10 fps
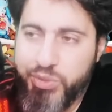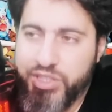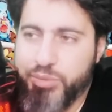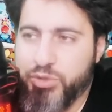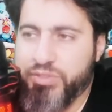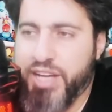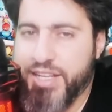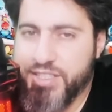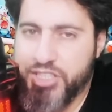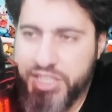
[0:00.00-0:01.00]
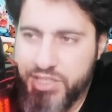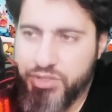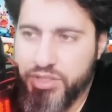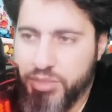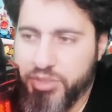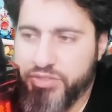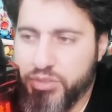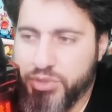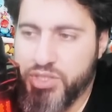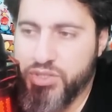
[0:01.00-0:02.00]
move has a chance to debuff
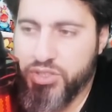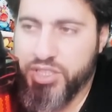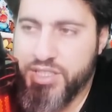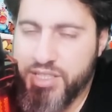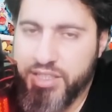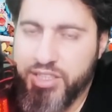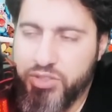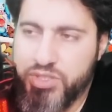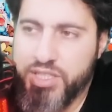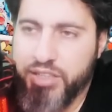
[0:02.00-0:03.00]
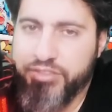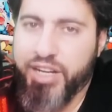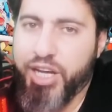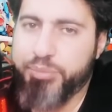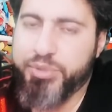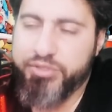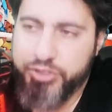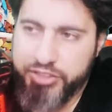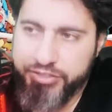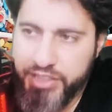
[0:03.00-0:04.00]
you, because you're just setting yourself up
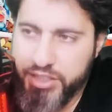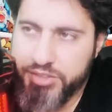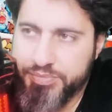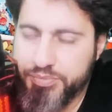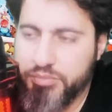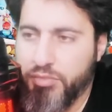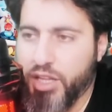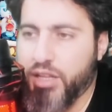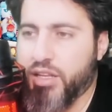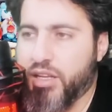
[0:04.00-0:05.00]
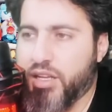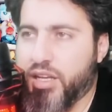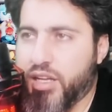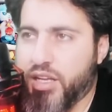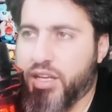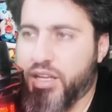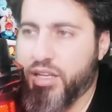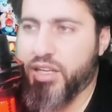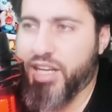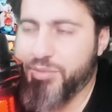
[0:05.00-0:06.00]
for a fail.
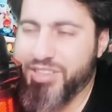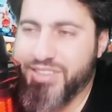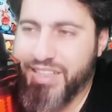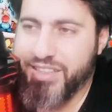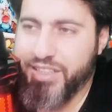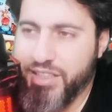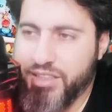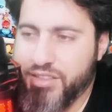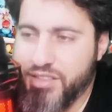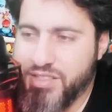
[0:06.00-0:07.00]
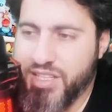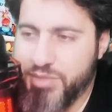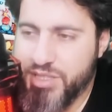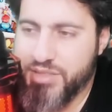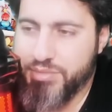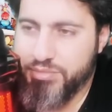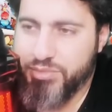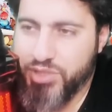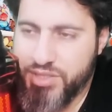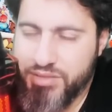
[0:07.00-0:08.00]
I mean, technically, this game is
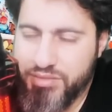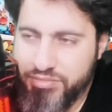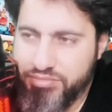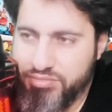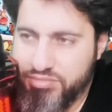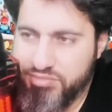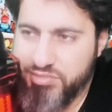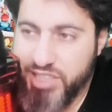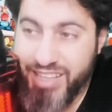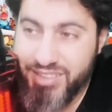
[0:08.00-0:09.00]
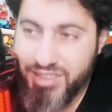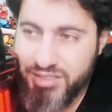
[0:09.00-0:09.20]
just dead